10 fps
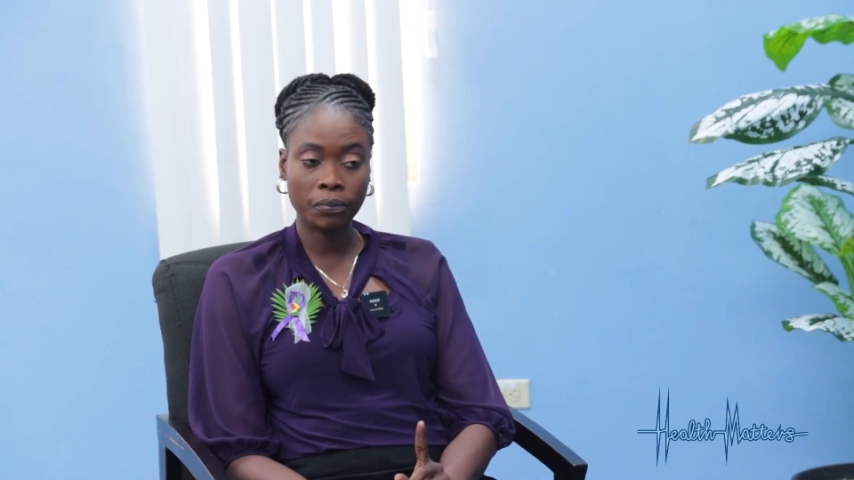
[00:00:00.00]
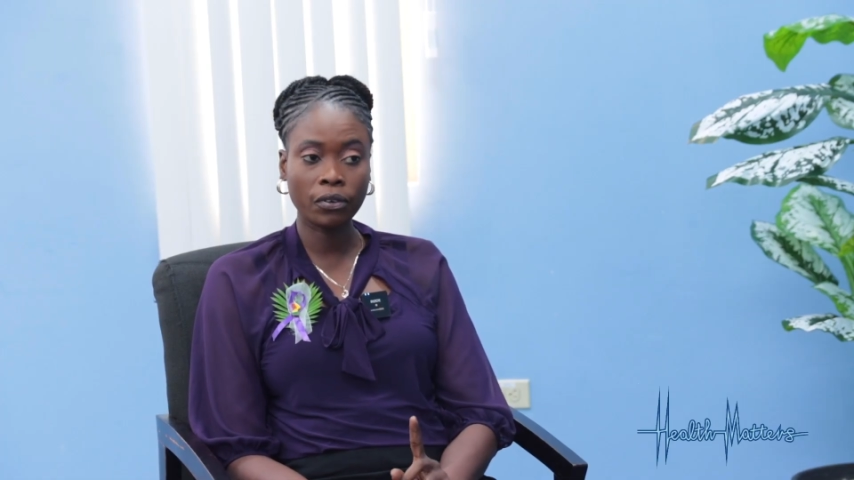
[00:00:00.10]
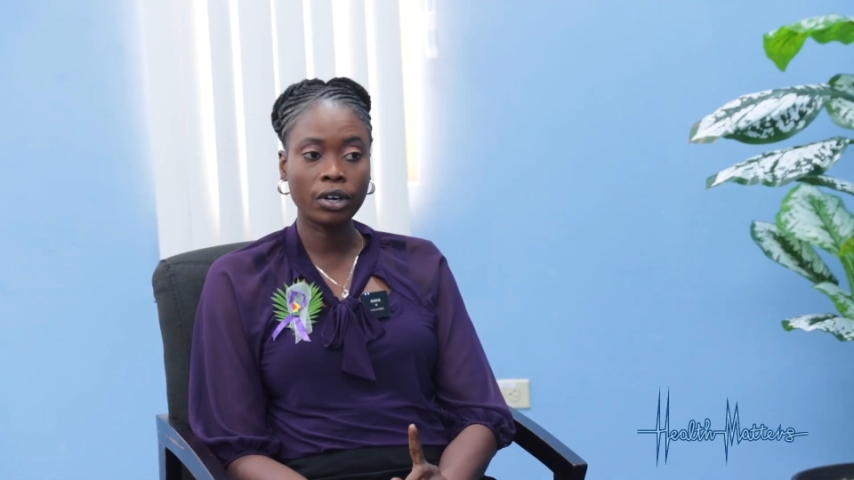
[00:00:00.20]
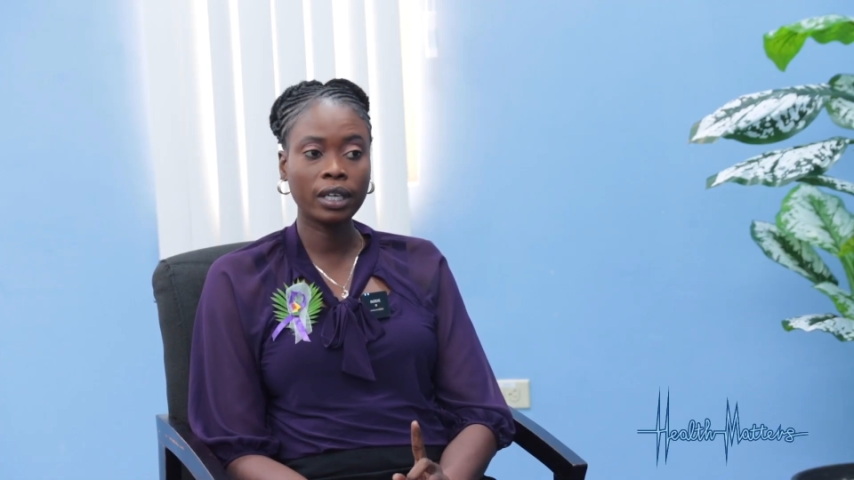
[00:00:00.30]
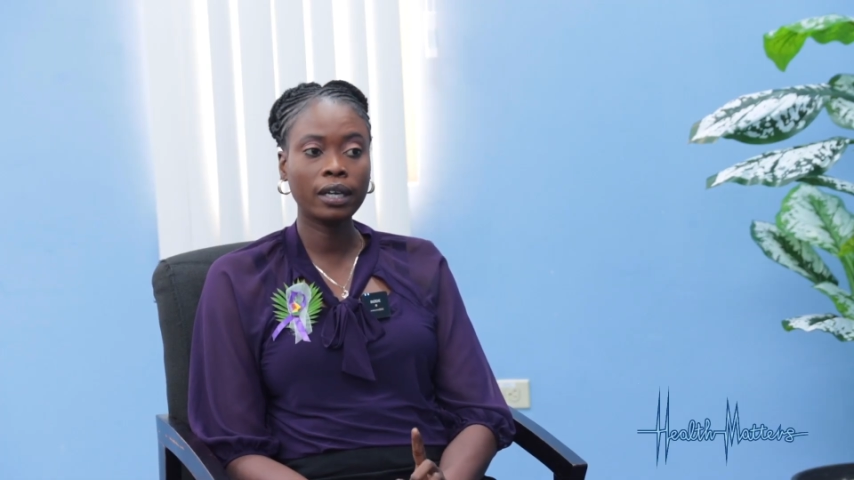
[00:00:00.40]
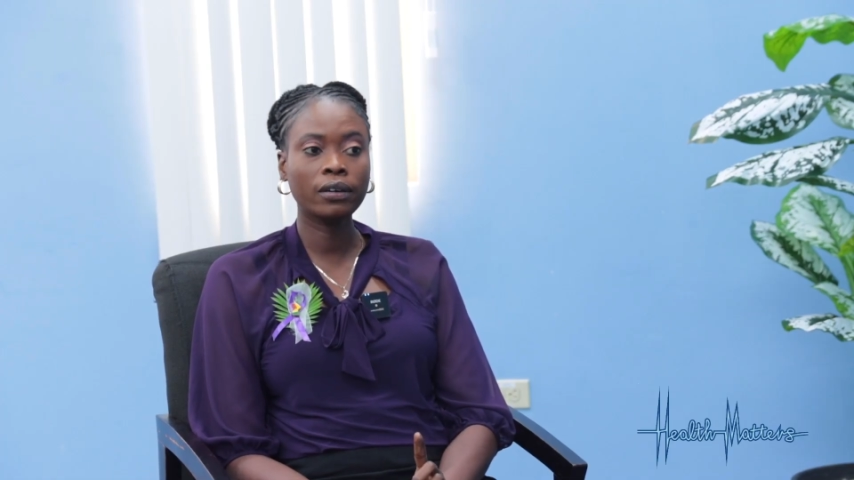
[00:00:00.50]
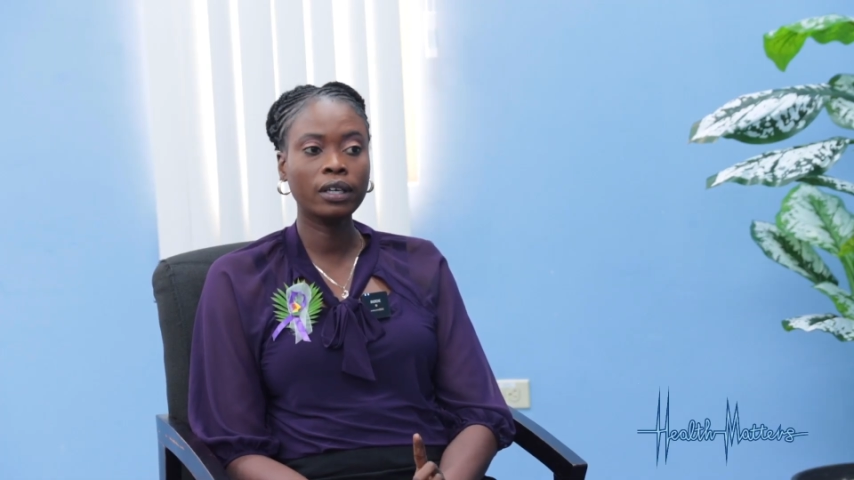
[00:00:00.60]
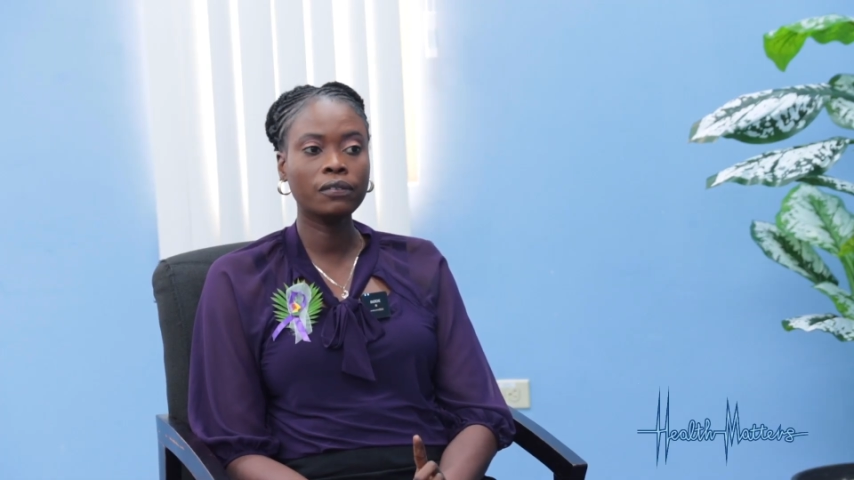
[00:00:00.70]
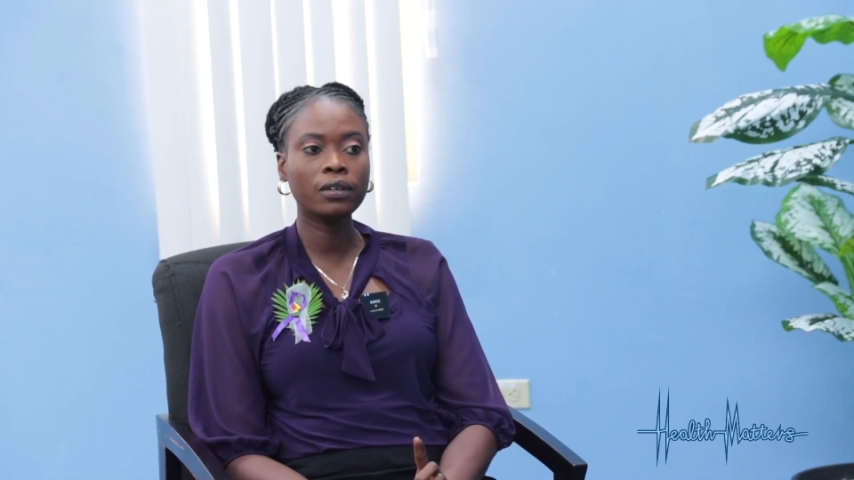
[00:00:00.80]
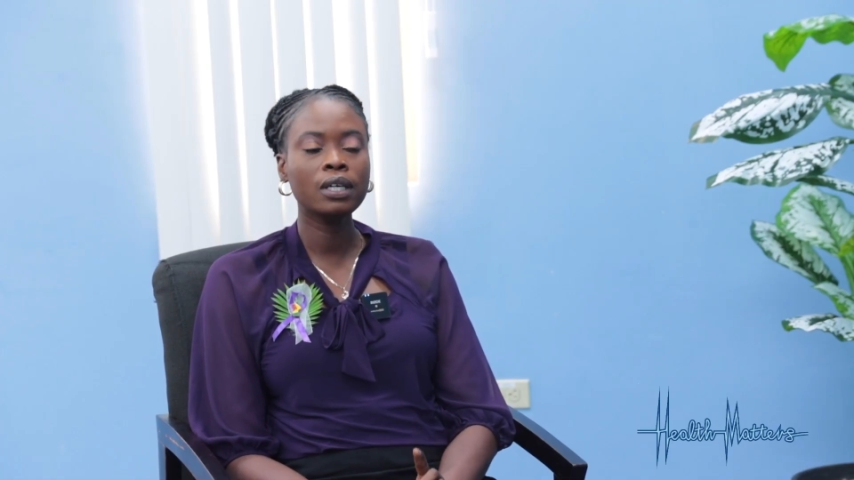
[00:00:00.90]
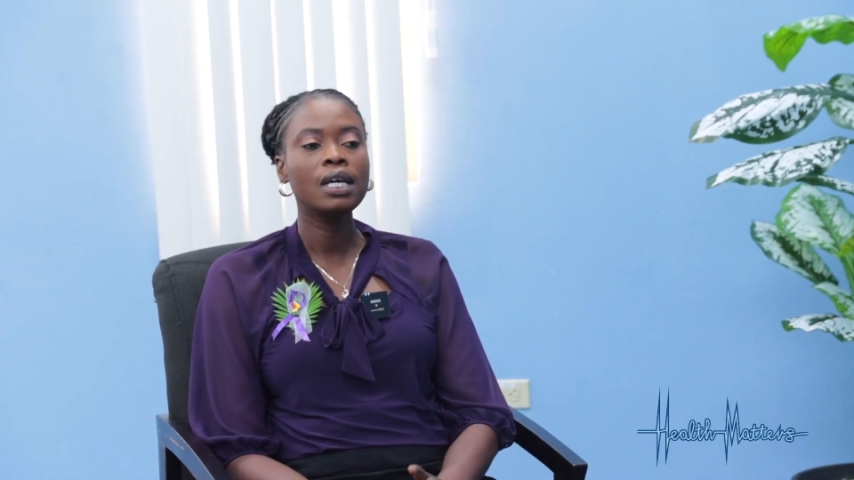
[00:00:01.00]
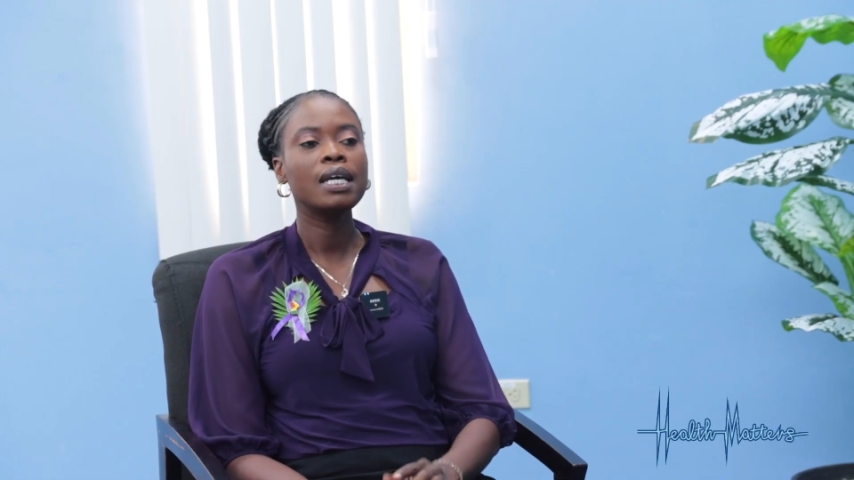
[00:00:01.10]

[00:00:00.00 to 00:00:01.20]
for a caregiver